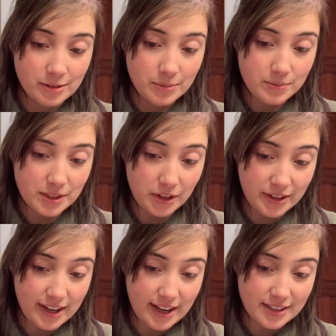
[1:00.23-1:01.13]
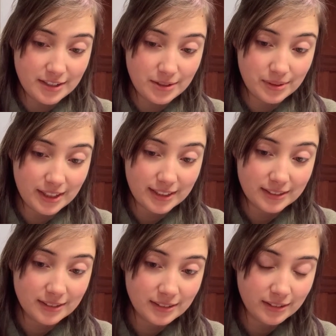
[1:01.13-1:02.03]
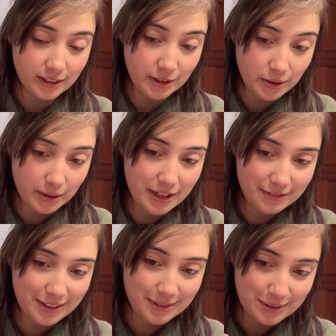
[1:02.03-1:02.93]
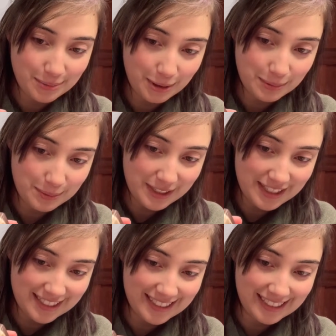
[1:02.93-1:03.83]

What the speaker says: Sorry, I had to do that. I know everyone probably does that